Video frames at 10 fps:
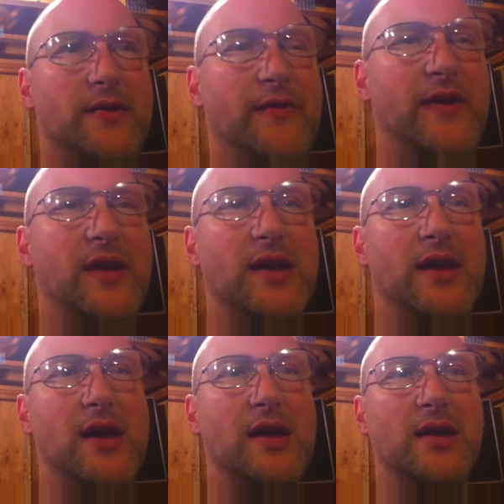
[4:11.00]

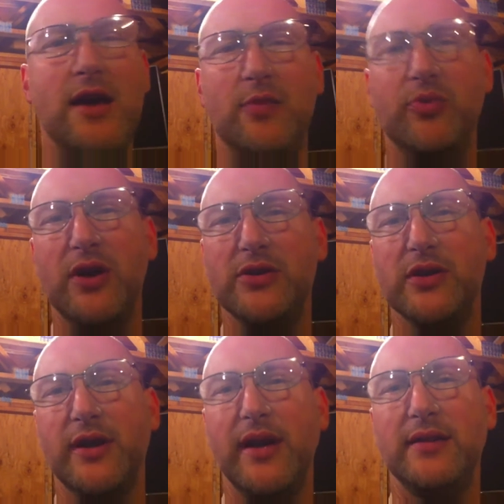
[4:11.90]
Feeling a lot of
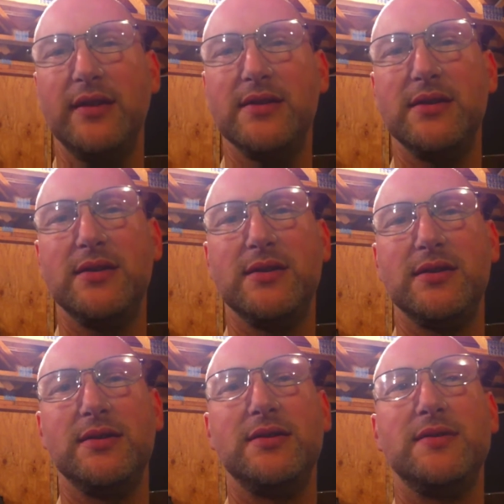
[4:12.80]
pressure to get
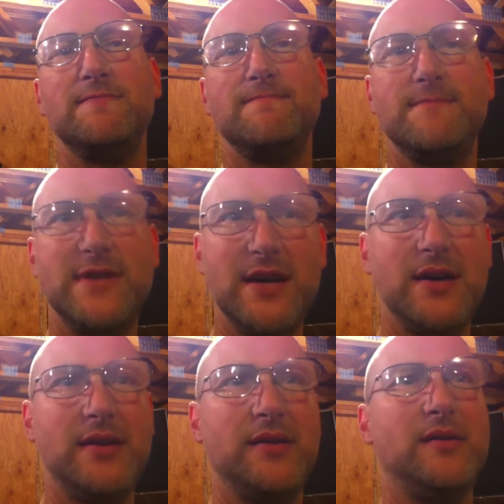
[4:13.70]
this
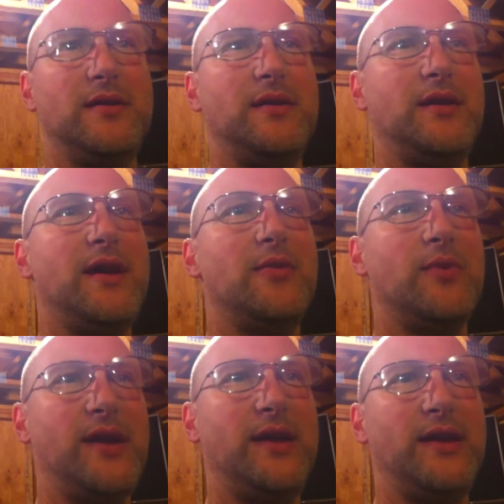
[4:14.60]
done,
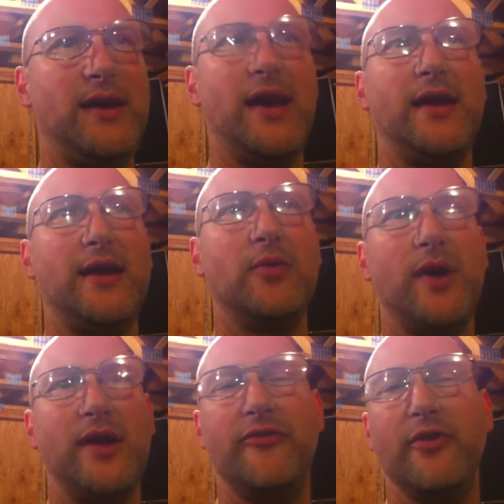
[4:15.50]
getting it
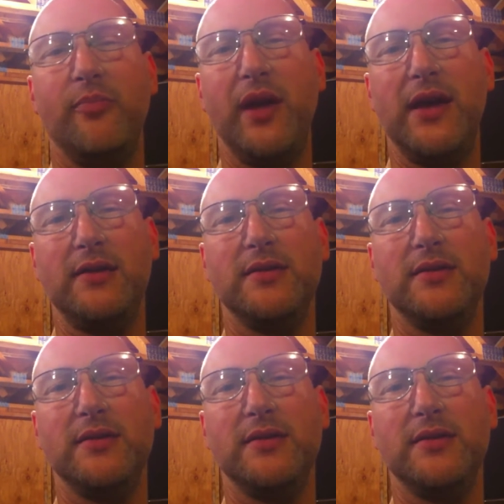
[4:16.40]
ready for paint.